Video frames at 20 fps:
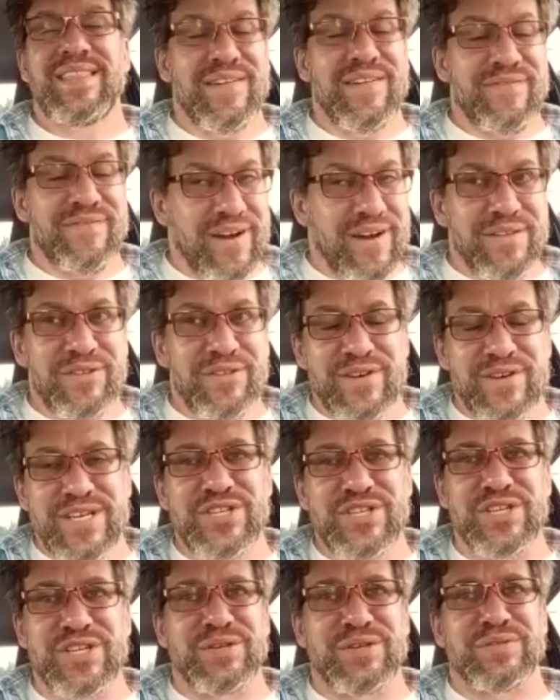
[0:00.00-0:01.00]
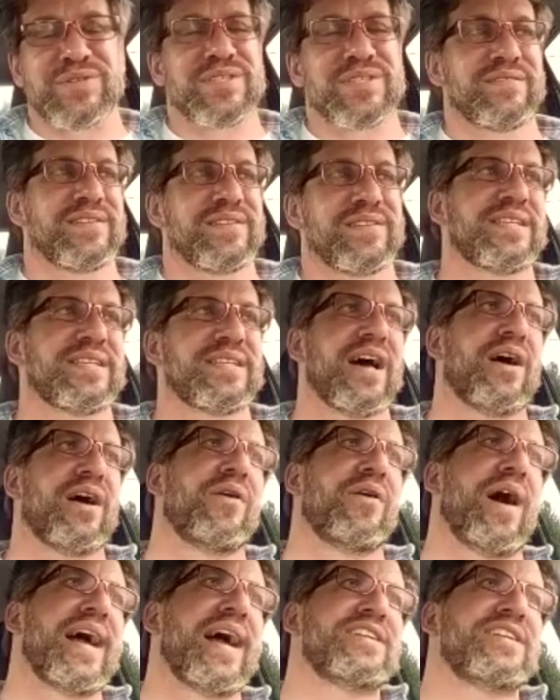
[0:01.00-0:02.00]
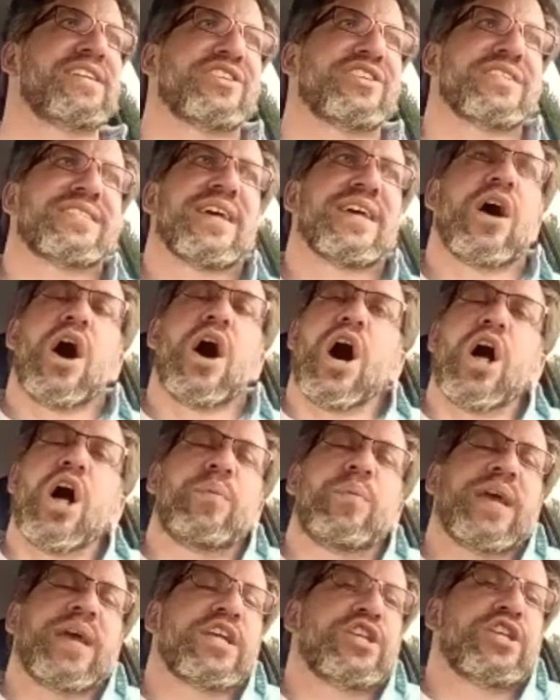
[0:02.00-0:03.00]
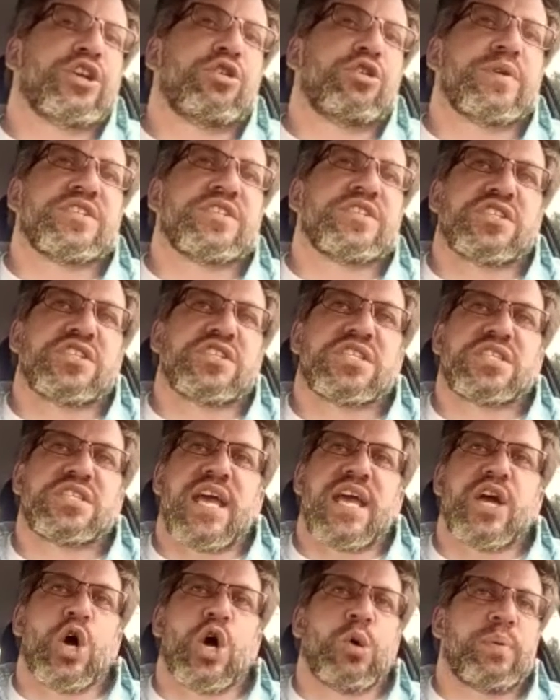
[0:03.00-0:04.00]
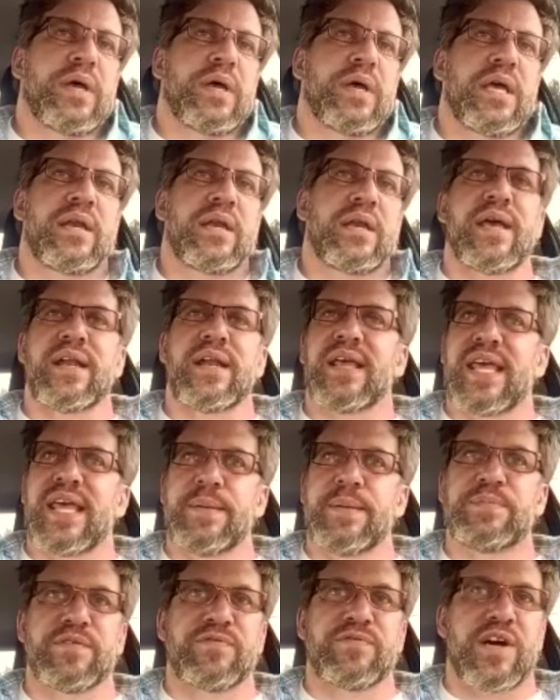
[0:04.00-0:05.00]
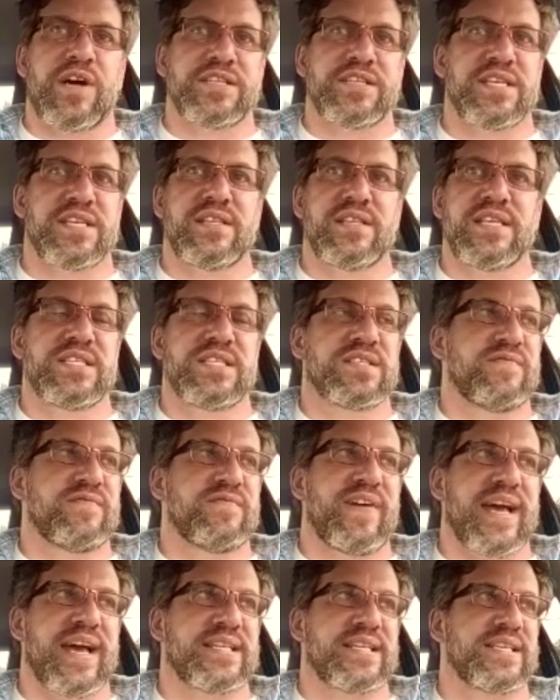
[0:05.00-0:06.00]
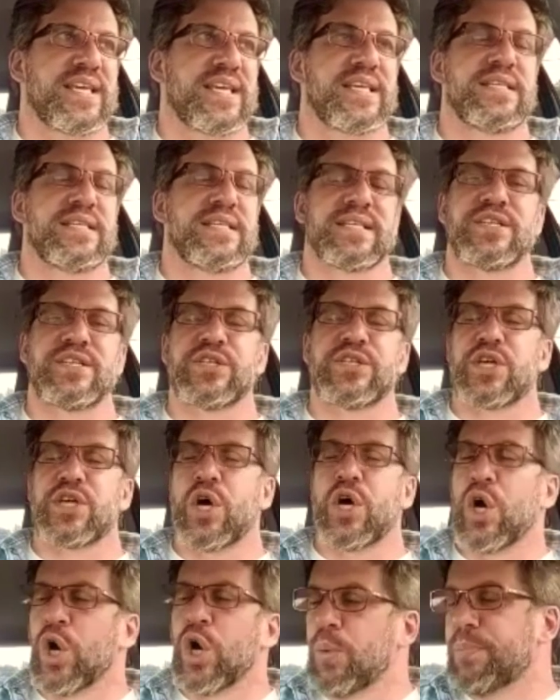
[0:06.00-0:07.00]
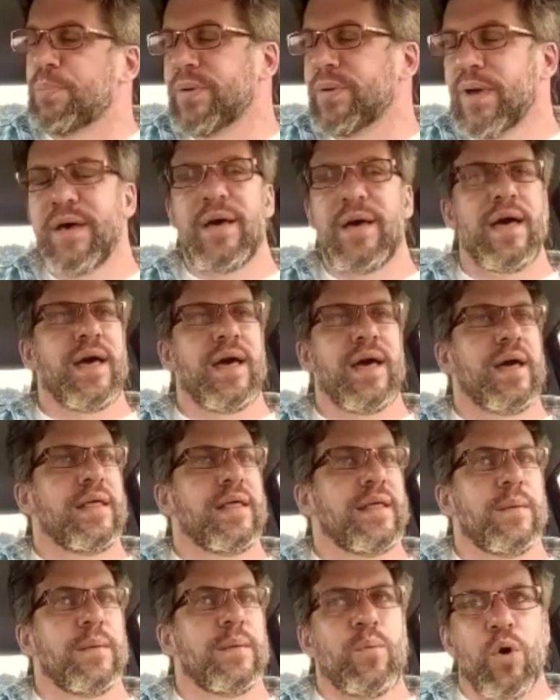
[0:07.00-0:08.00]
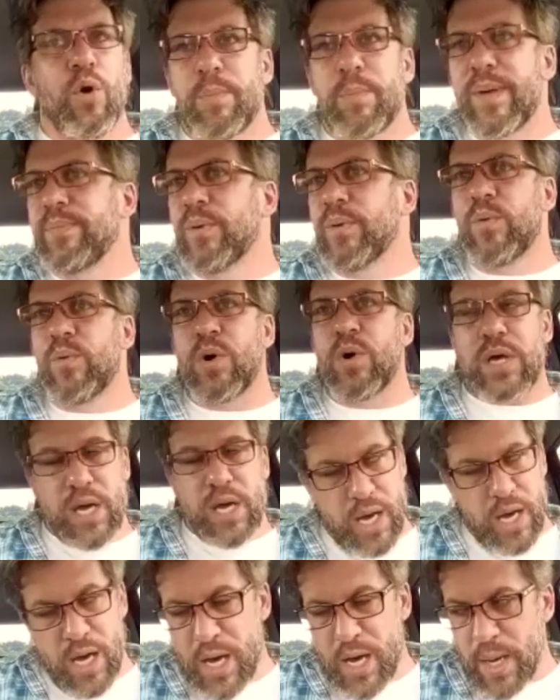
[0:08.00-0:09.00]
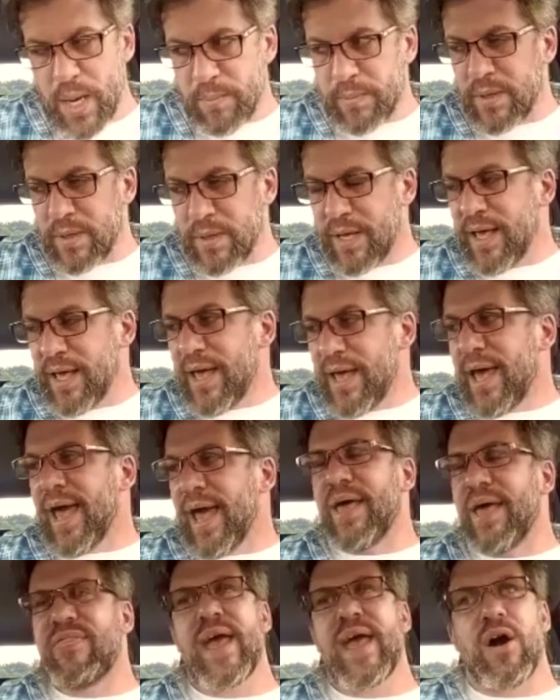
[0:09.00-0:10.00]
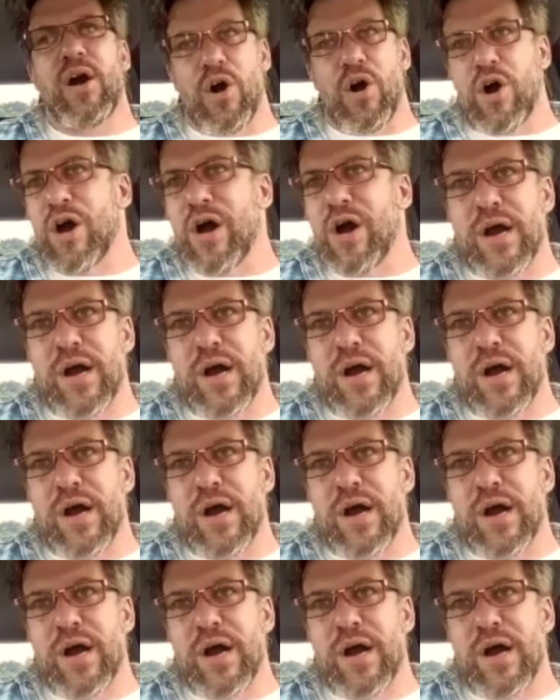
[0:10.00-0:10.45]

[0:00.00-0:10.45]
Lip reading: They've all got their issues. So all we can do is just stay open and keep defrosting these vaccines and just hope that more people will come. And they are,